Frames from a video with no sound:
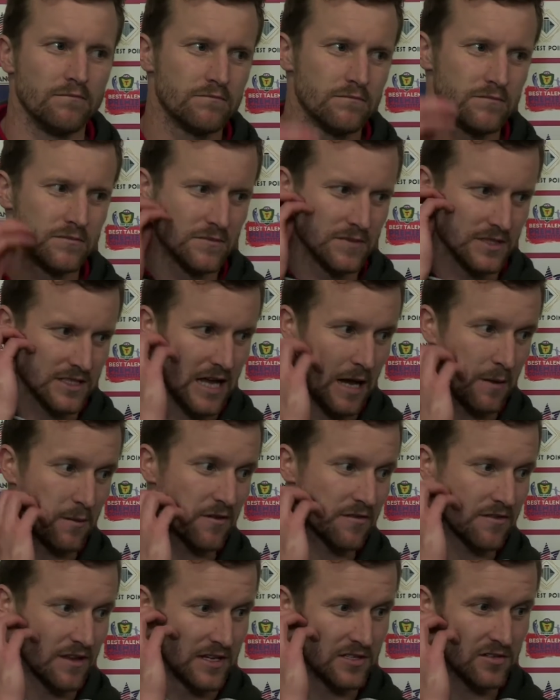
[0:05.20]
a
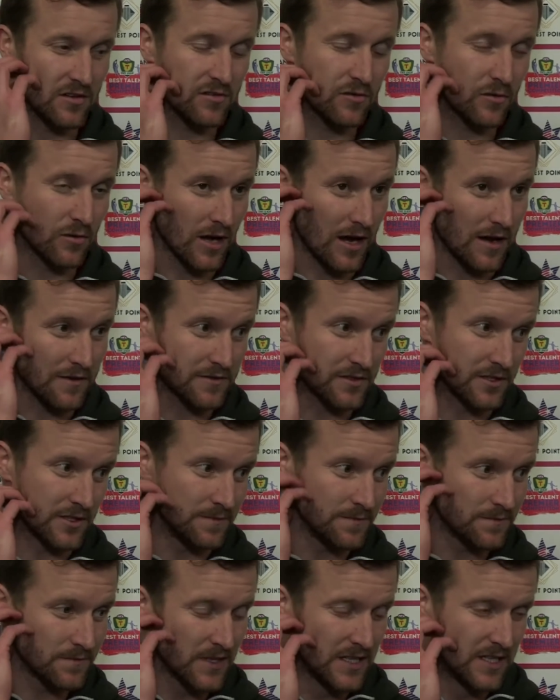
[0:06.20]
couple of things. I thought
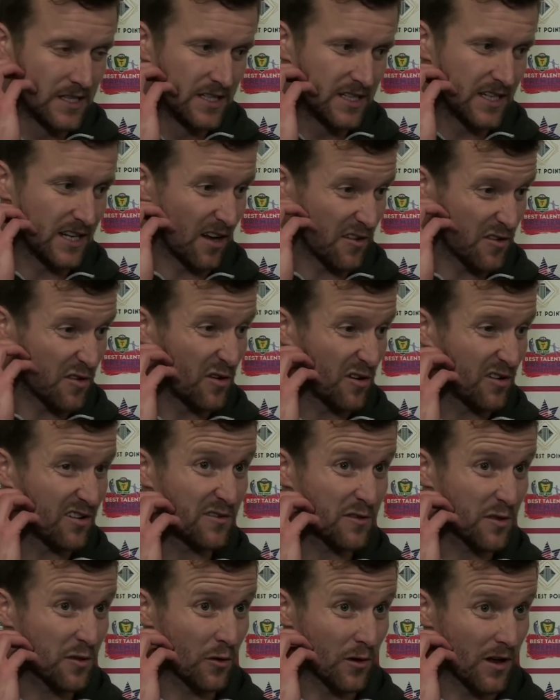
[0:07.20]
after
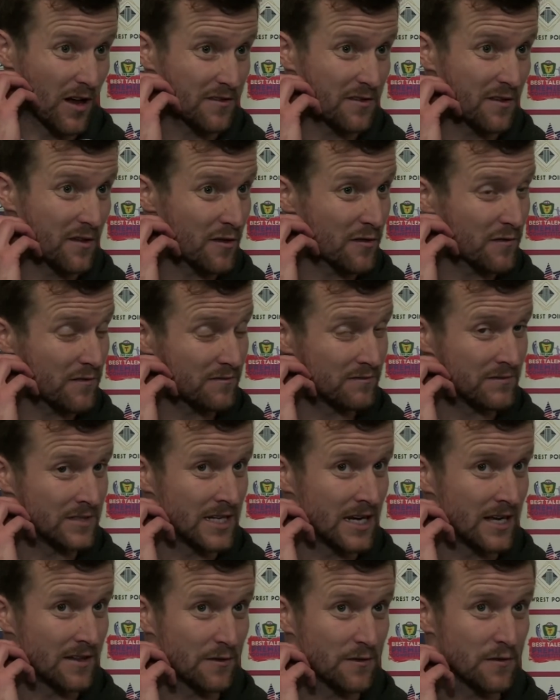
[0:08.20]

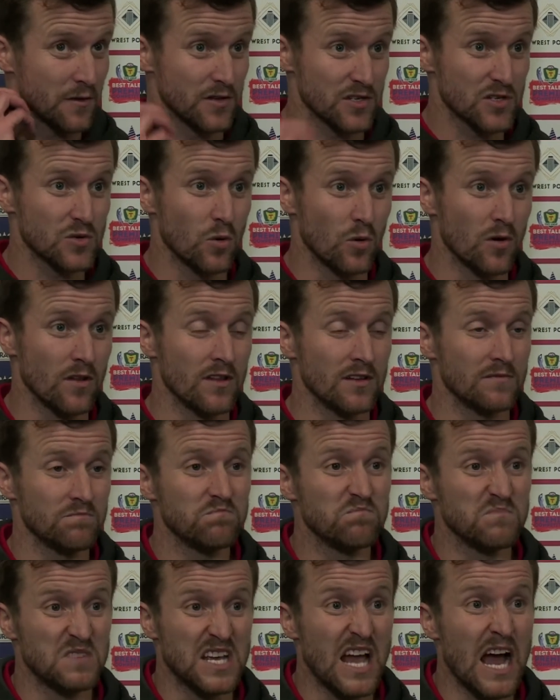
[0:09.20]
the first quarter
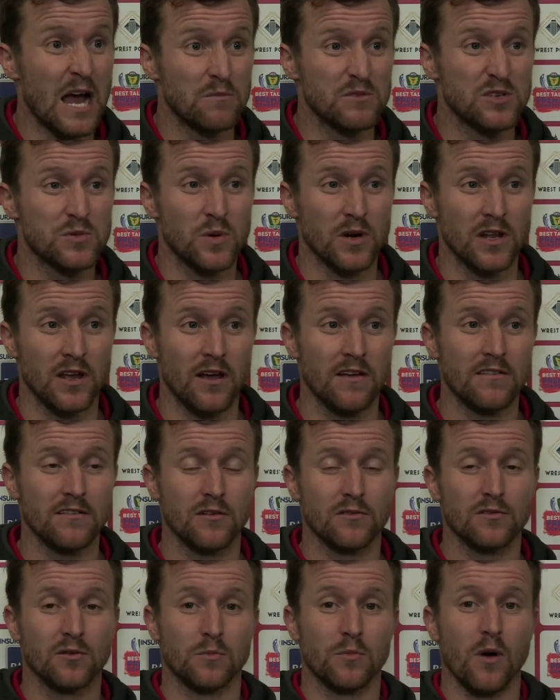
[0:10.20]
that the game was pretty even.
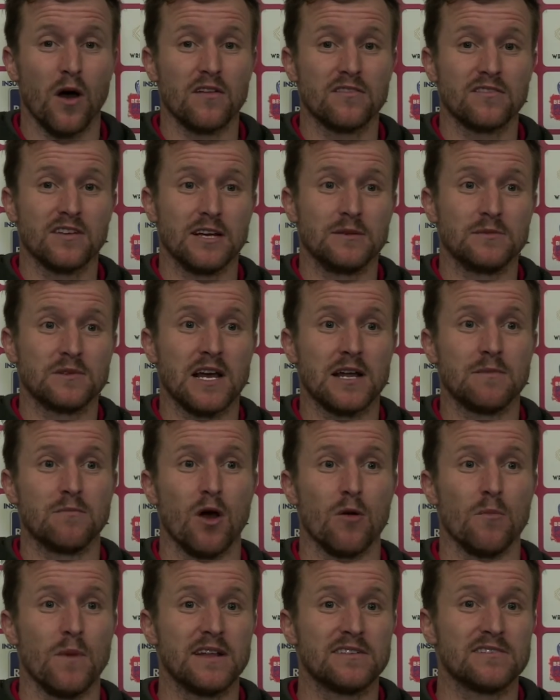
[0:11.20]
I thought both teams had
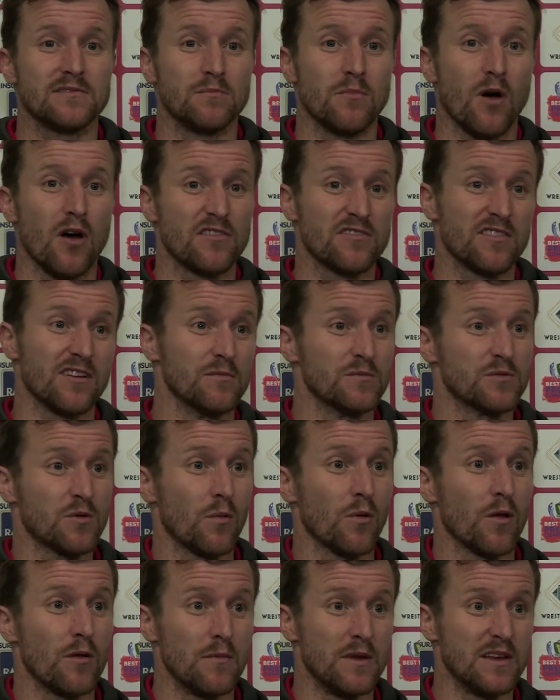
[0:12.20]
momentum. Both teams
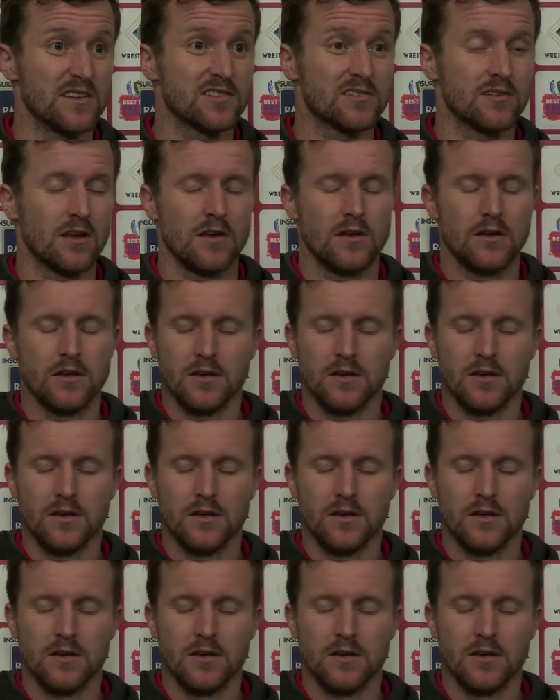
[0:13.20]
probably missed